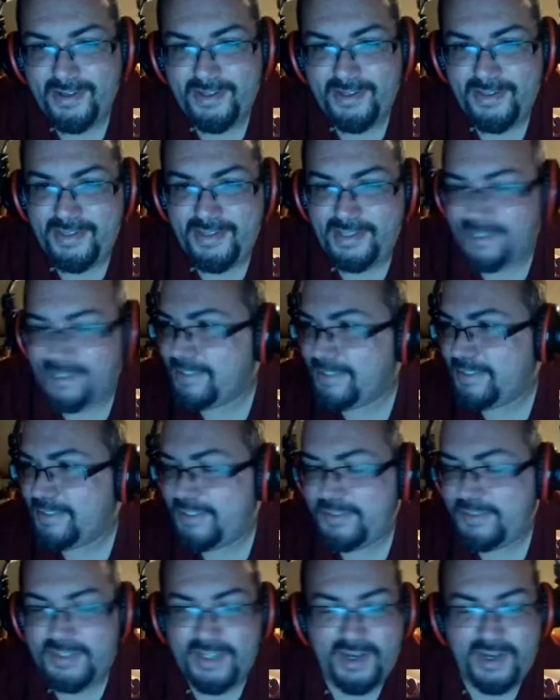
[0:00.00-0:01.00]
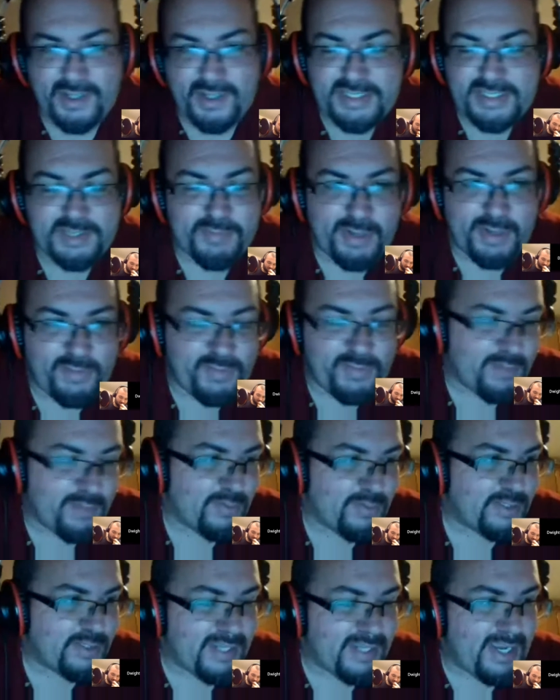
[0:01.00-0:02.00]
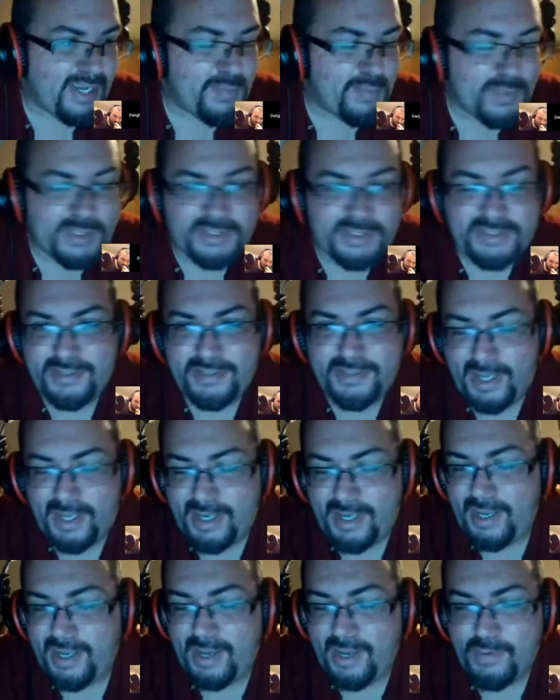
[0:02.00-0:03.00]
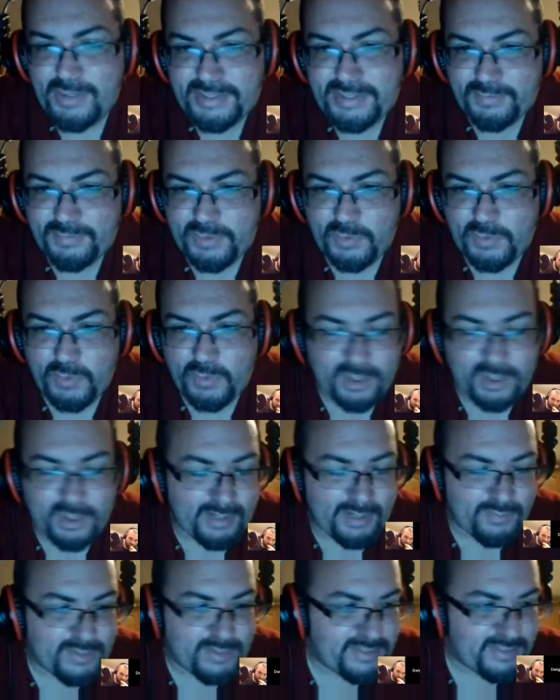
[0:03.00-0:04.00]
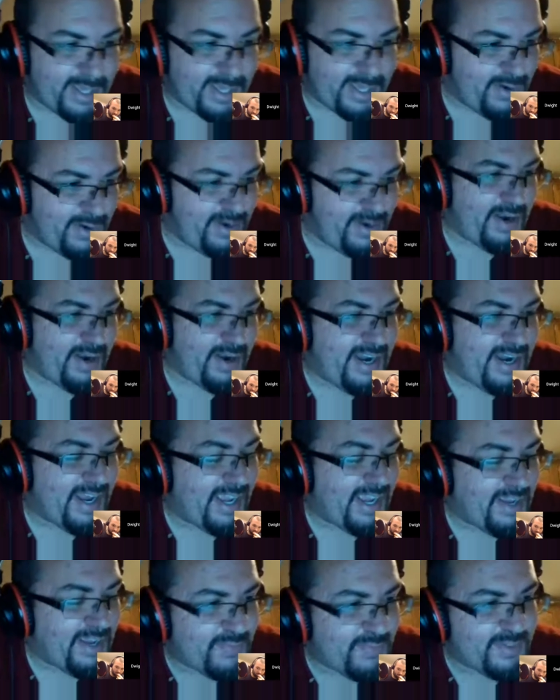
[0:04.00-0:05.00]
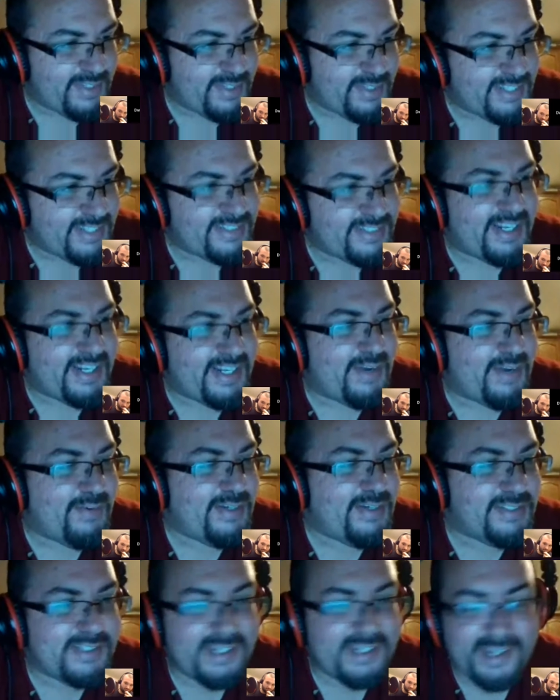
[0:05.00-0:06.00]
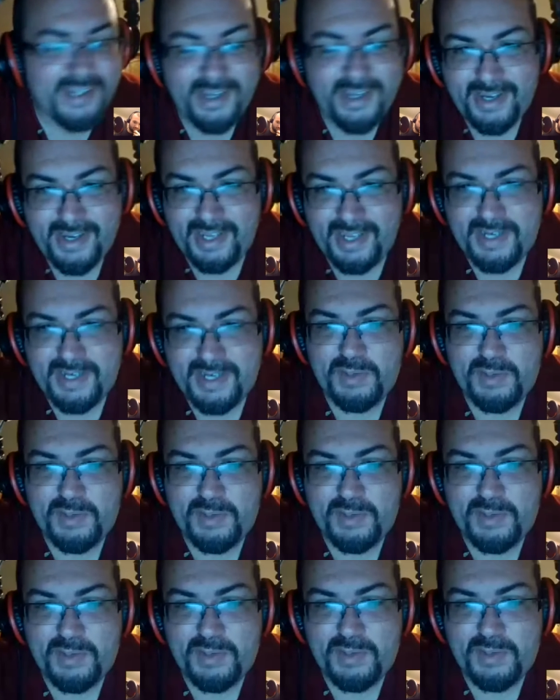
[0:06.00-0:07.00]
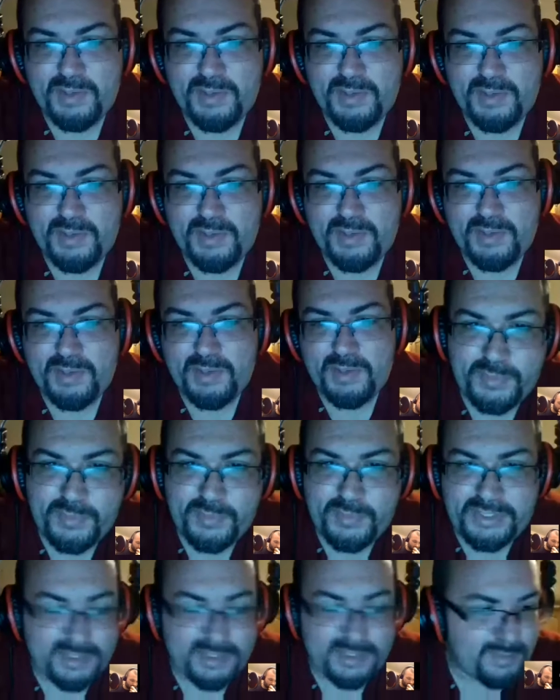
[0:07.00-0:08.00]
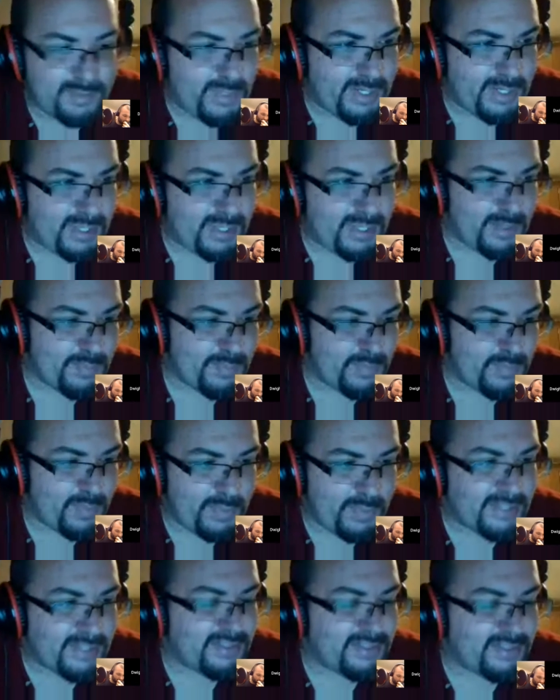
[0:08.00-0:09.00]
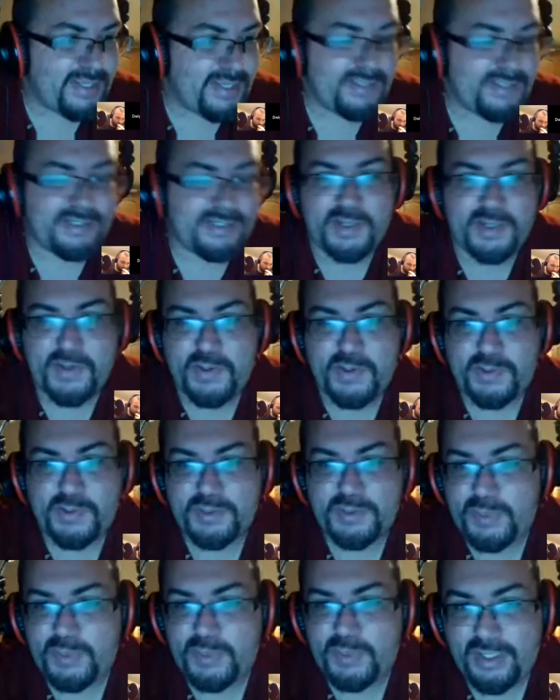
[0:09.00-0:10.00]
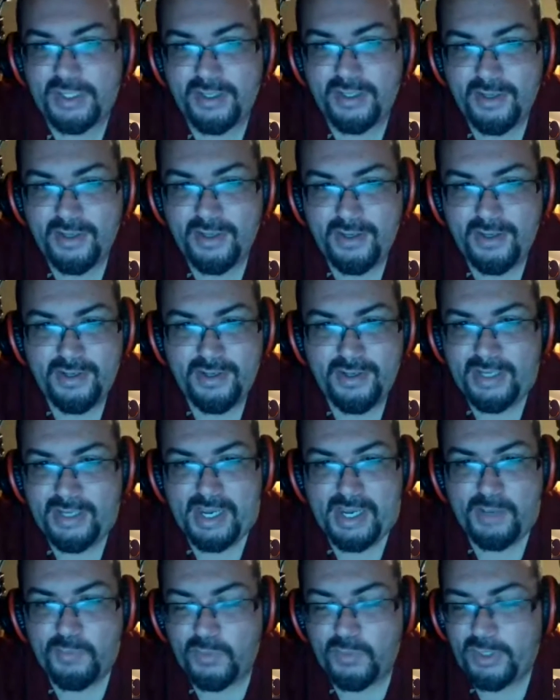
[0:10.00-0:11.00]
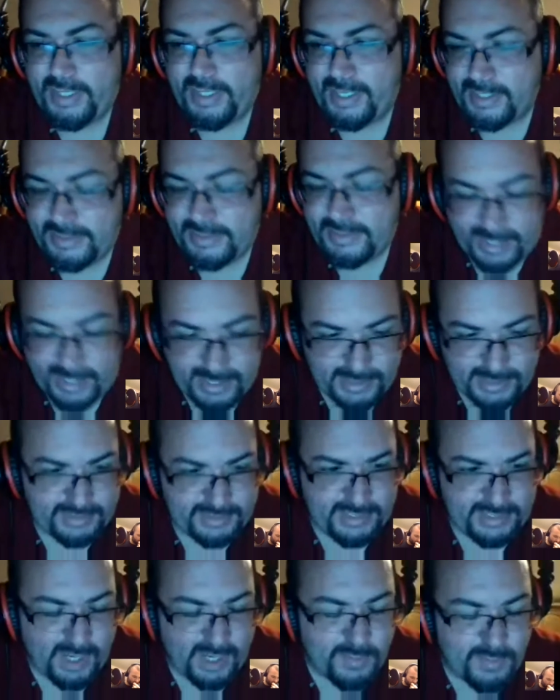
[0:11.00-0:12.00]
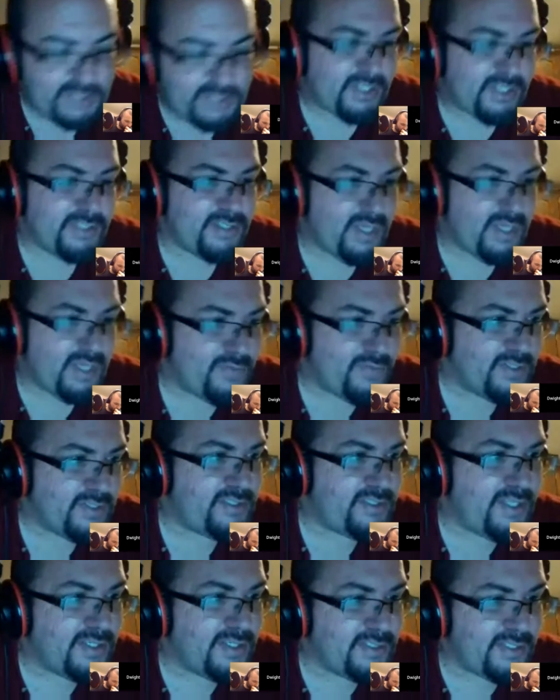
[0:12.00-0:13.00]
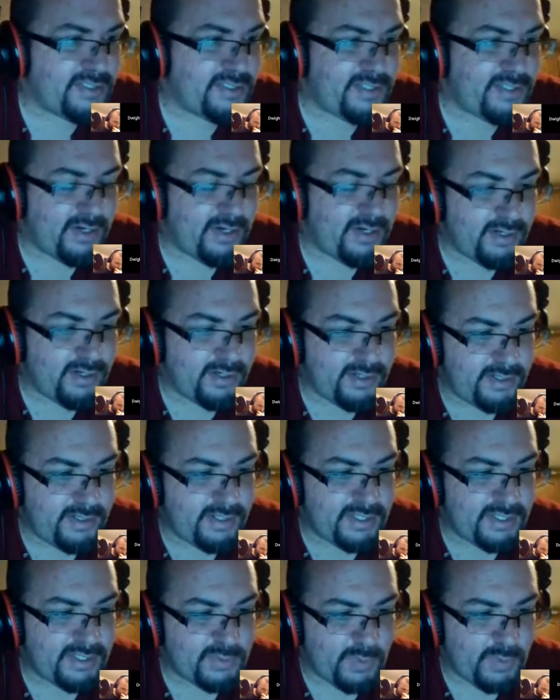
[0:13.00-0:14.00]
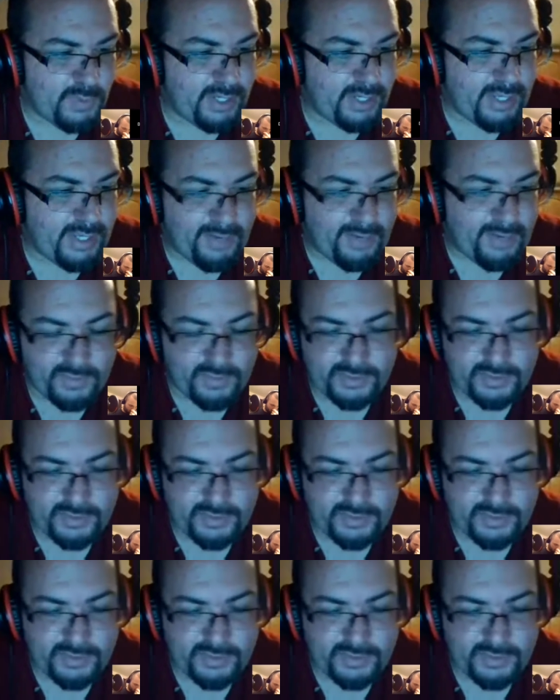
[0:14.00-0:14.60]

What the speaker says: It's my favorite time, and I always have to work every Saturday night for this, and I always end up kind of having to pick it up the pieces as it goes. But yeah, I'm really excited to see how Michigan's offense does this week after